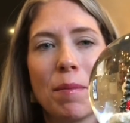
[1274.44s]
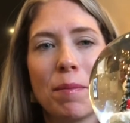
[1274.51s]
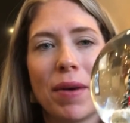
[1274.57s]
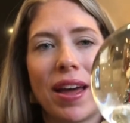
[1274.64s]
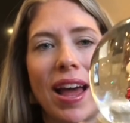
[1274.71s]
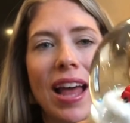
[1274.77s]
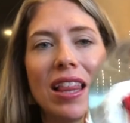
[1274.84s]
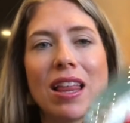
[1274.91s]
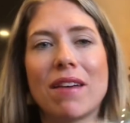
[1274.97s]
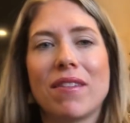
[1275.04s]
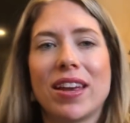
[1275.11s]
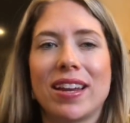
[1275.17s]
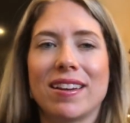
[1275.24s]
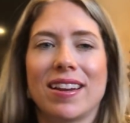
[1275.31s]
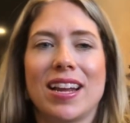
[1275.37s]
But I love
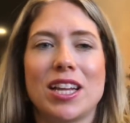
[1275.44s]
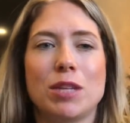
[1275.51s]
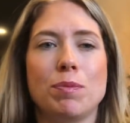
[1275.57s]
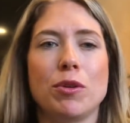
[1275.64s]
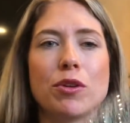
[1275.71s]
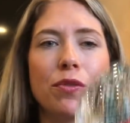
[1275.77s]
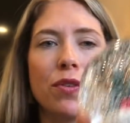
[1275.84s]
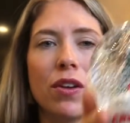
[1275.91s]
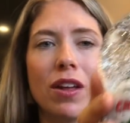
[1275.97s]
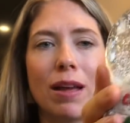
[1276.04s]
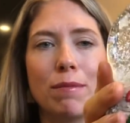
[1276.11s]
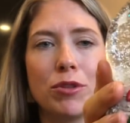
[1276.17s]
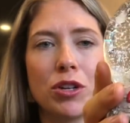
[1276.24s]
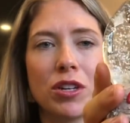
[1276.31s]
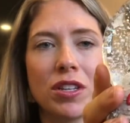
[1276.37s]
it, it's beautiful.
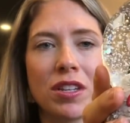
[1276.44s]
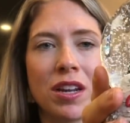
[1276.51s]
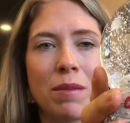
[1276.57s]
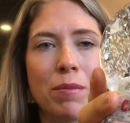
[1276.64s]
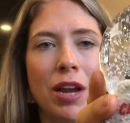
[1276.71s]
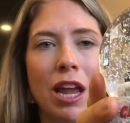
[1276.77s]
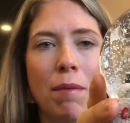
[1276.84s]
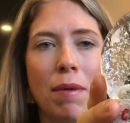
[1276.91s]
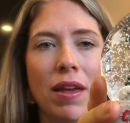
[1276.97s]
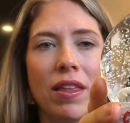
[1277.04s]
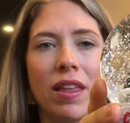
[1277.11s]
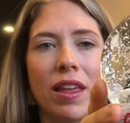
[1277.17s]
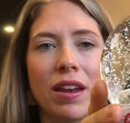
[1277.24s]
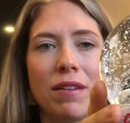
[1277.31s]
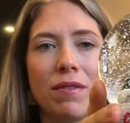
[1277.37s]
I'm sure it's gonna break by
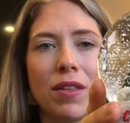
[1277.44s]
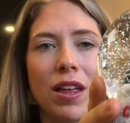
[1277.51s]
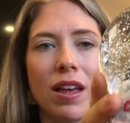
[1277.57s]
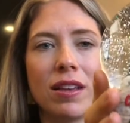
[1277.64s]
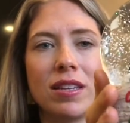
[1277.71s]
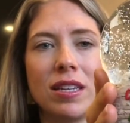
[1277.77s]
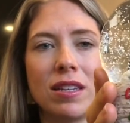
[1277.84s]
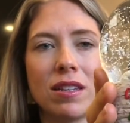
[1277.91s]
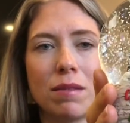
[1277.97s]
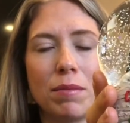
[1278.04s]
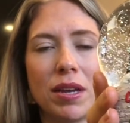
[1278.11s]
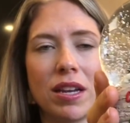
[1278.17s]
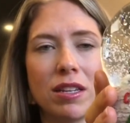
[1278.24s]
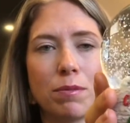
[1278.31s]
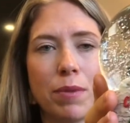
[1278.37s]
the end of the season
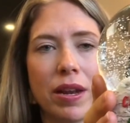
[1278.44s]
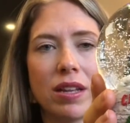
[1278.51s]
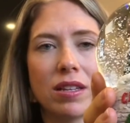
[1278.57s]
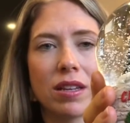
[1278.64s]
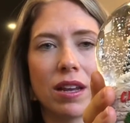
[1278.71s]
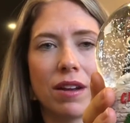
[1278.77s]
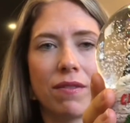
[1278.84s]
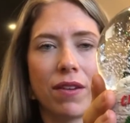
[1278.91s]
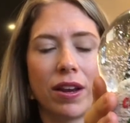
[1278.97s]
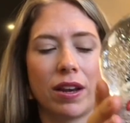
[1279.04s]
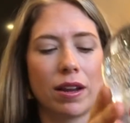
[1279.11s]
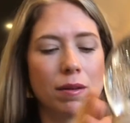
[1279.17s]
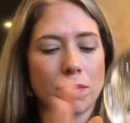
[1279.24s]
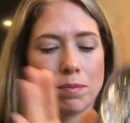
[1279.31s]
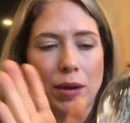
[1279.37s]
because Bennett's gonna find
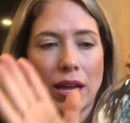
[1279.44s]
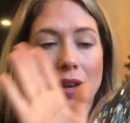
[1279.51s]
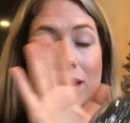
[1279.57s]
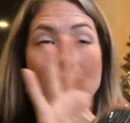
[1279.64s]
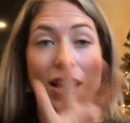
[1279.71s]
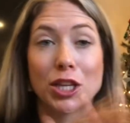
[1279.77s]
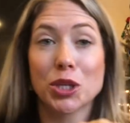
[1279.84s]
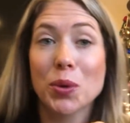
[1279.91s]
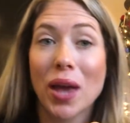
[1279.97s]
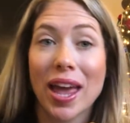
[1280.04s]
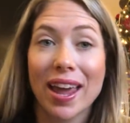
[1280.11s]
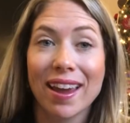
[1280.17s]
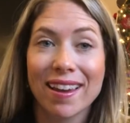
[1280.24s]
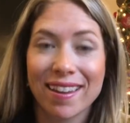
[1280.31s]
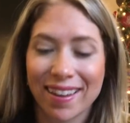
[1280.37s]
it, but that's
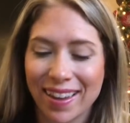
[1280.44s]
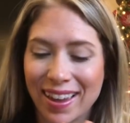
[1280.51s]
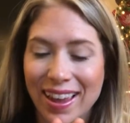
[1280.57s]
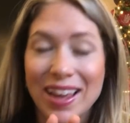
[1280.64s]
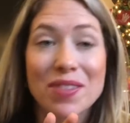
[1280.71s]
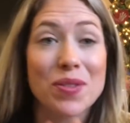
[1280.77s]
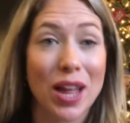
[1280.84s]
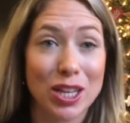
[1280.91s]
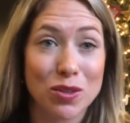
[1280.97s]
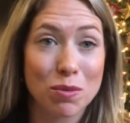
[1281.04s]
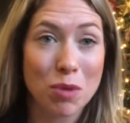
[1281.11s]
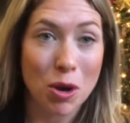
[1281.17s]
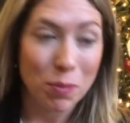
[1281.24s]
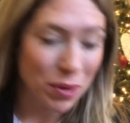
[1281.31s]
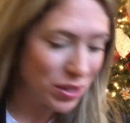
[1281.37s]
okay. That's
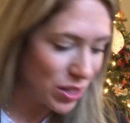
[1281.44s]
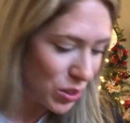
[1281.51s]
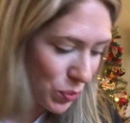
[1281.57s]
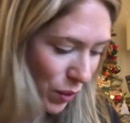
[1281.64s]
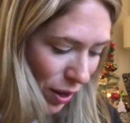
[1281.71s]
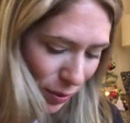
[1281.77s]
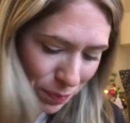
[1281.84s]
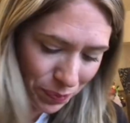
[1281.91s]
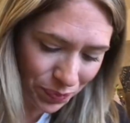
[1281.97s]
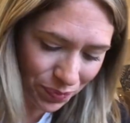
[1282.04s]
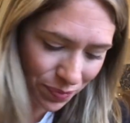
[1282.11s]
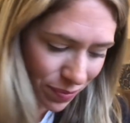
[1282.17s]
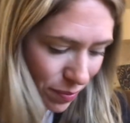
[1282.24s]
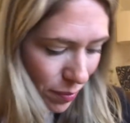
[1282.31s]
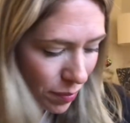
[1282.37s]
from Home Goods as well.
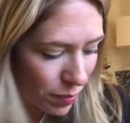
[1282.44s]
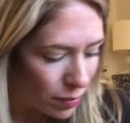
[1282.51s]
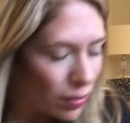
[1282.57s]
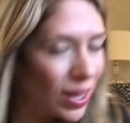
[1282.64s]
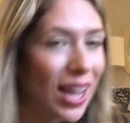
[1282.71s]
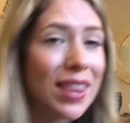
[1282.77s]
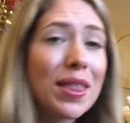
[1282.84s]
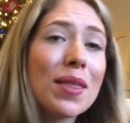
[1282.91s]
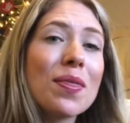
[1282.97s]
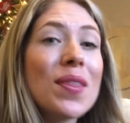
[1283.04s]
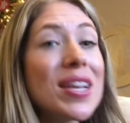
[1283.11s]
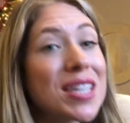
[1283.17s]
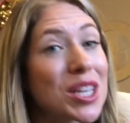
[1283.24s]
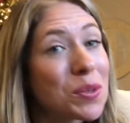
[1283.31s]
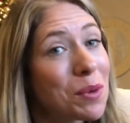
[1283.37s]
And then
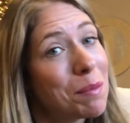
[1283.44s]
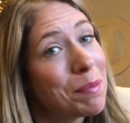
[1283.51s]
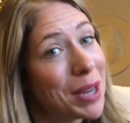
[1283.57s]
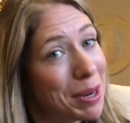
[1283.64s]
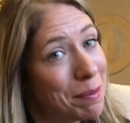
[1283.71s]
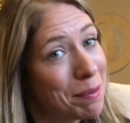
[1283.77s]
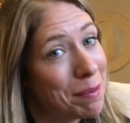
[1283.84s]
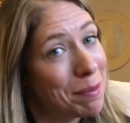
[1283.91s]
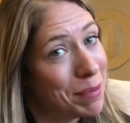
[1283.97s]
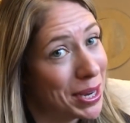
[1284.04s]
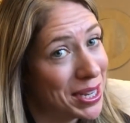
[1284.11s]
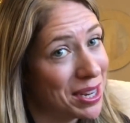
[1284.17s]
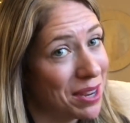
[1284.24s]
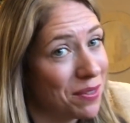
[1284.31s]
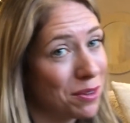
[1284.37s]
this is what Bennett
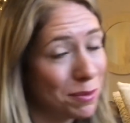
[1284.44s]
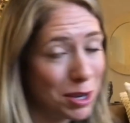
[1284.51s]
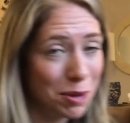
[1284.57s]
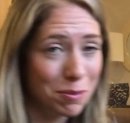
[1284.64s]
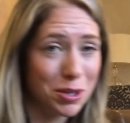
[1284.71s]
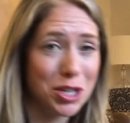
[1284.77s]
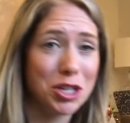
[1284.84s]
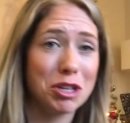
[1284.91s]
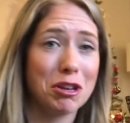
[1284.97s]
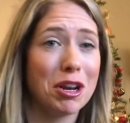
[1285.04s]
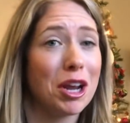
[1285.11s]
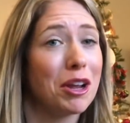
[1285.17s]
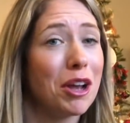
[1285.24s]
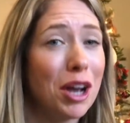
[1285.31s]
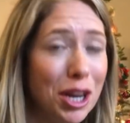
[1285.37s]
picked out from Home Goods, and
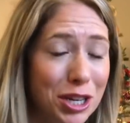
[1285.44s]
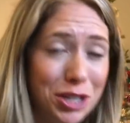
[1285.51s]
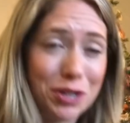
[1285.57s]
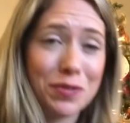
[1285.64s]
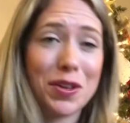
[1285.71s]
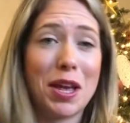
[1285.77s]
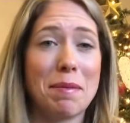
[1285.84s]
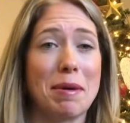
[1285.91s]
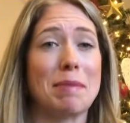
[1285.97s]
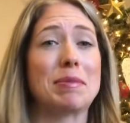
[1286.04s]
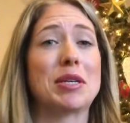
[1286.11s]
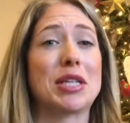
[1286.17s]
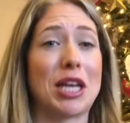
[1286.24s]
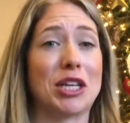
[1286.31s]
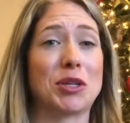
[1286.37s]
I kind of am
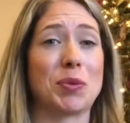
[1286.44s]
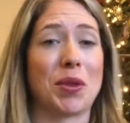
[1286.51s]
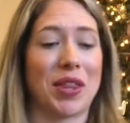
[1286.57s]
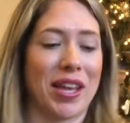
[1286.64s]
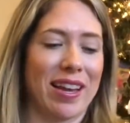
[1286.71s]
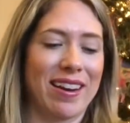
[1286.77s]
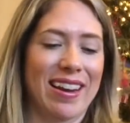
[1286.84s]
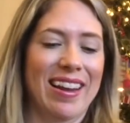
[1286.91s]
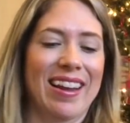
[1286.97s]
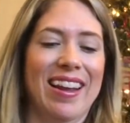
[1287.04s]
obsessed with it.